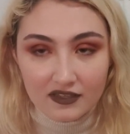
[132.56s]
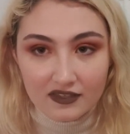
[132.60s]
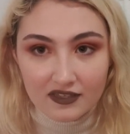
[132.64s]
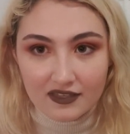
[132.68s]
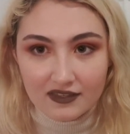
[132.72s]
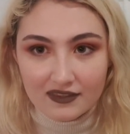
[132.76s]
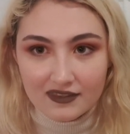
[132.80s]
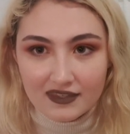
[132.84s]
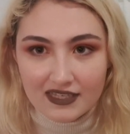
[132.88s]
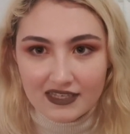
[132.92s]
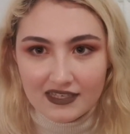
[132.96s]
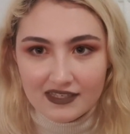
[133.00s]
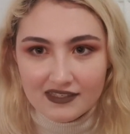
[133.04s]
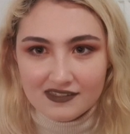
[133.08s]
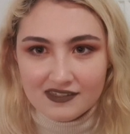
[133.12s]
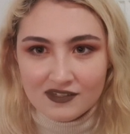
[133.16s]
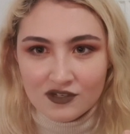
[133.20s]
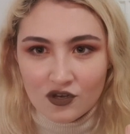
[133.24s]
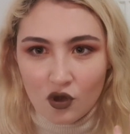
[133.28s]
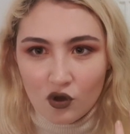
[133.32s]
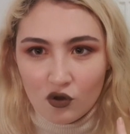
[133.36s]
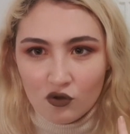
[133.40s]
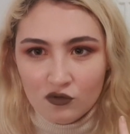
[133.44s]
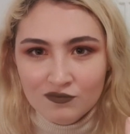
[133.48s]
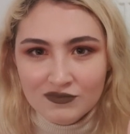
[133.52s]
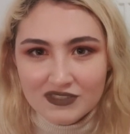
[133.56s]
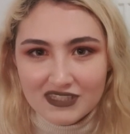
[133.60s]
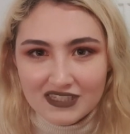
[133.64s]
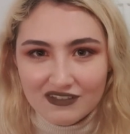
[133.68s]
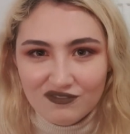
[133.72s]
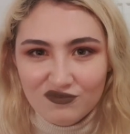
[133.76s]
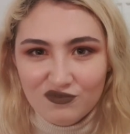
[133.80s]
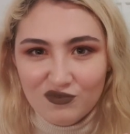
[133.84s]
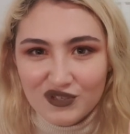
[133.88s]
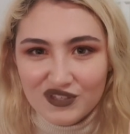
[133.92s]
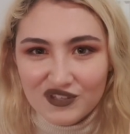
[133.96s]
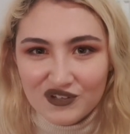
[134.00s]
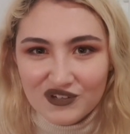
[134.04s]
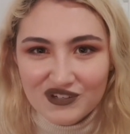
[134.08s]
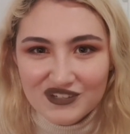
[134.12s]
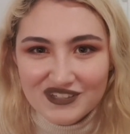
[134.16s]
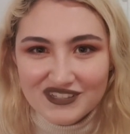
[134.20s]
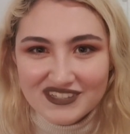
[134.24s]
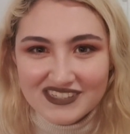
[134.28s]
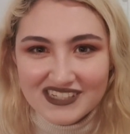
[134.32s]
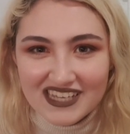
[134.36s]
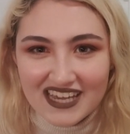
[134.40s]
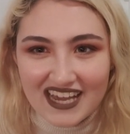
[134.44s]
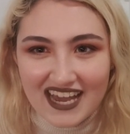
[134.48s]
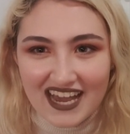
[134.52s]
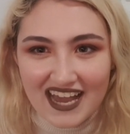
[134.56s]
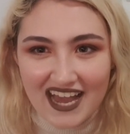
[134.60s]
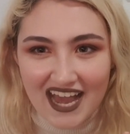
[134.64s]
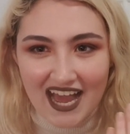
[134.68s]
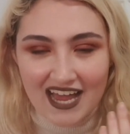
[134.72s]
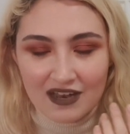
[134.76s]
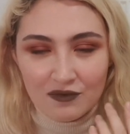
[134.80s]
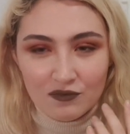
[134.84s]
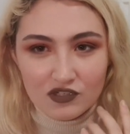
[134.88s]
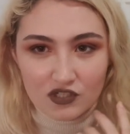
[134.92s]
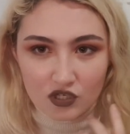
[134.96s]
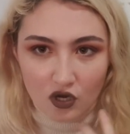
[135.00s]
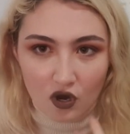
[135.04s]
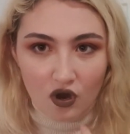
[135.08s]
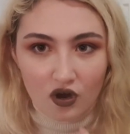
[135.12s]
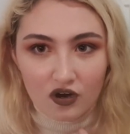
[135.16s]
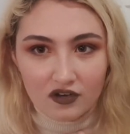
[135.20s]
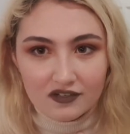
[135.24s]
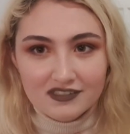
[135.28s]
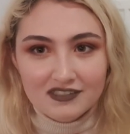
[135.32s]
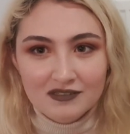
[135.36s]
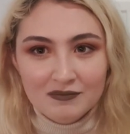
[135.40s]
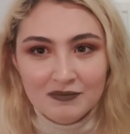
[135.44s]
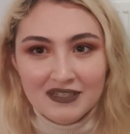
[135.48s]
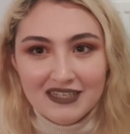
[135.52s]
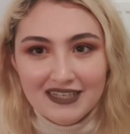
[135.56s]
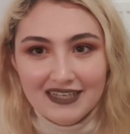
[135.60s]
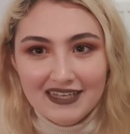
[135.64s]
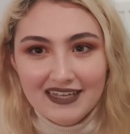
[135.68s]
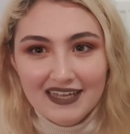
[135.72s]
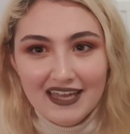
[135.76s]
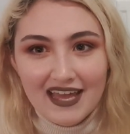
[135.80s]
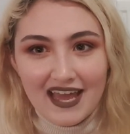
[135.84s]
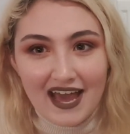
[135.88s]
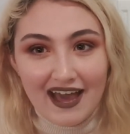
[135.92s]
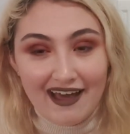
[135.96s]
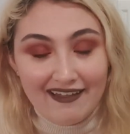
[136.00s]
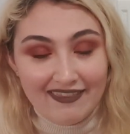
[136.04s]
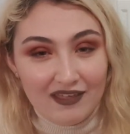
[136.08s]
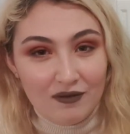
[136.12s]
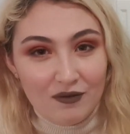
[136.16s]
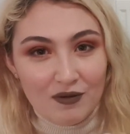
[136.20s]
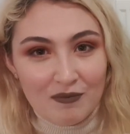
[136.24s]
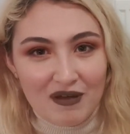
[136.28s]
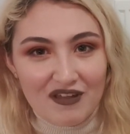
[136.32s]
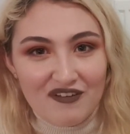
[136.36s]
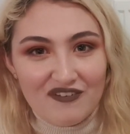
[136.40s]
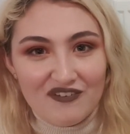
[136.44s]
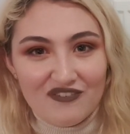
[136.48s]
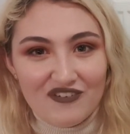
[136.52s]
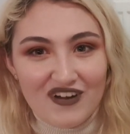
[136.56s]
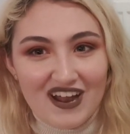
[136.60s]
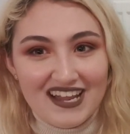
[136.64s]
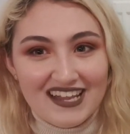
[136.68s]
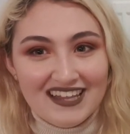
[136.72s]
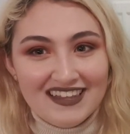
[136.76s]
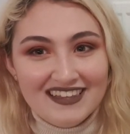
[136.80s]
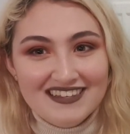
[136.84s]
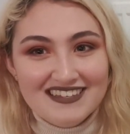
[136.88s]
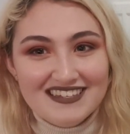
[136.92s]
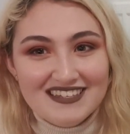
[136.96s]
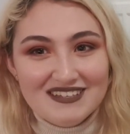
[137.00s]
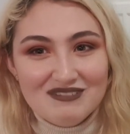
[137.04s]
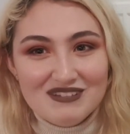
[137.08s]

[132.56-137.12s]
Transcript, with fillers: that these gnomes live with us and taught to me, and they were my friends.